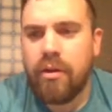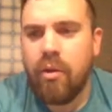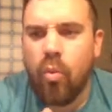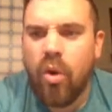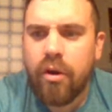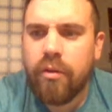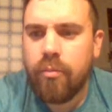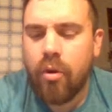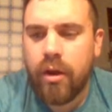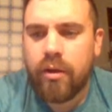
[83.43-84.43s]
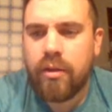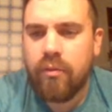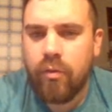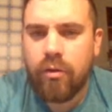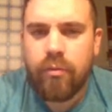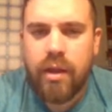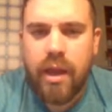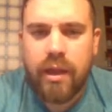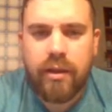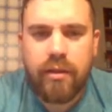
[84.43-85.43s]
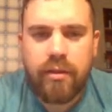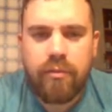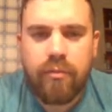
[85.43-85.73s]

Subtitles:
okay, what are the products and what are the reactants?